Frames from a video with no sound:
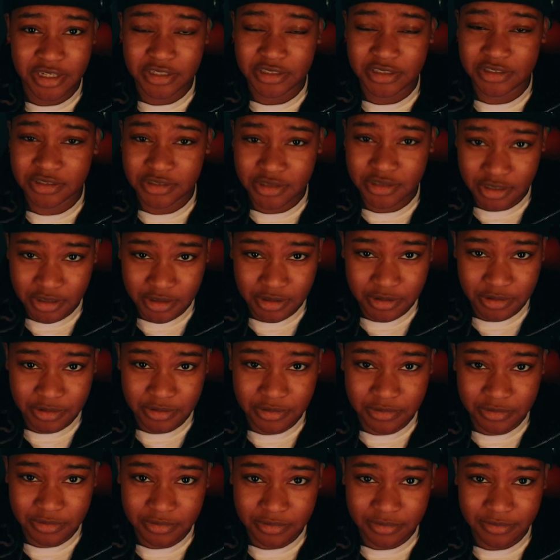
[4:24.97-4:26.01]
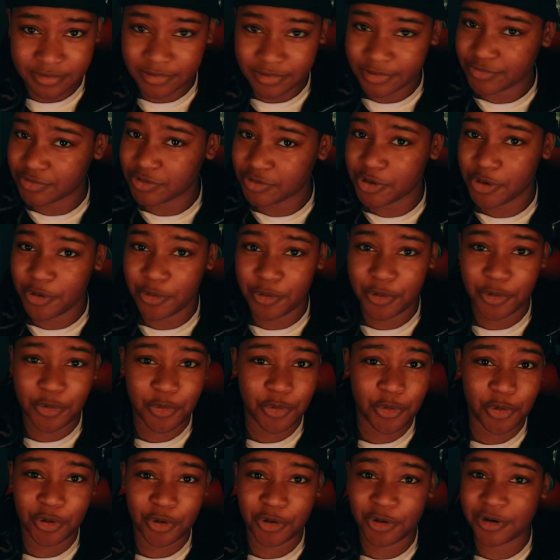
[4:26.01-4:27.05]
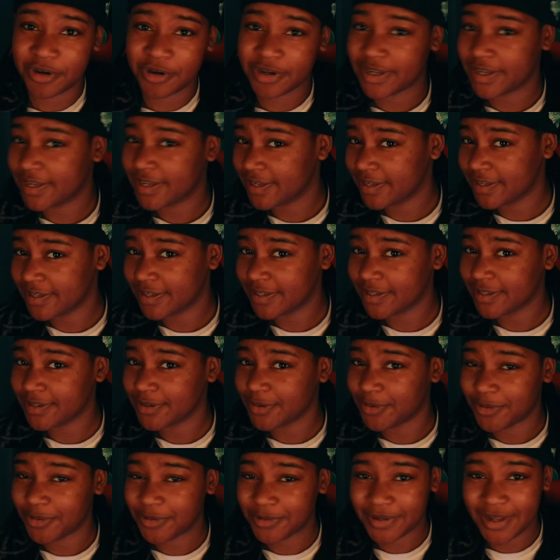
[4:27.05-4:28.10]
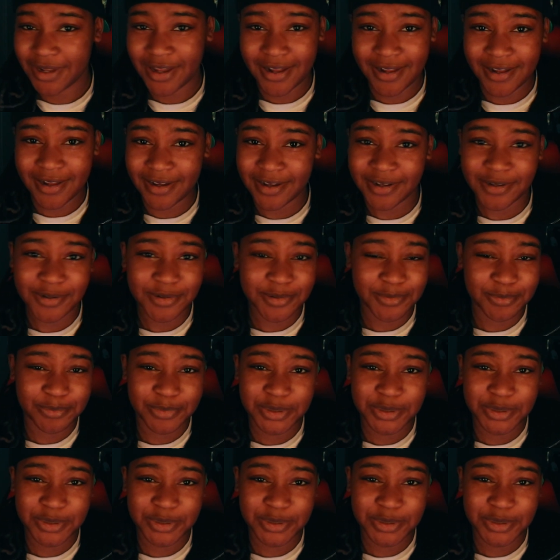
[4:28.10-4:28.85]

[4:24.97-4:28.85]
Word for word: So if you're gonna order ahead online,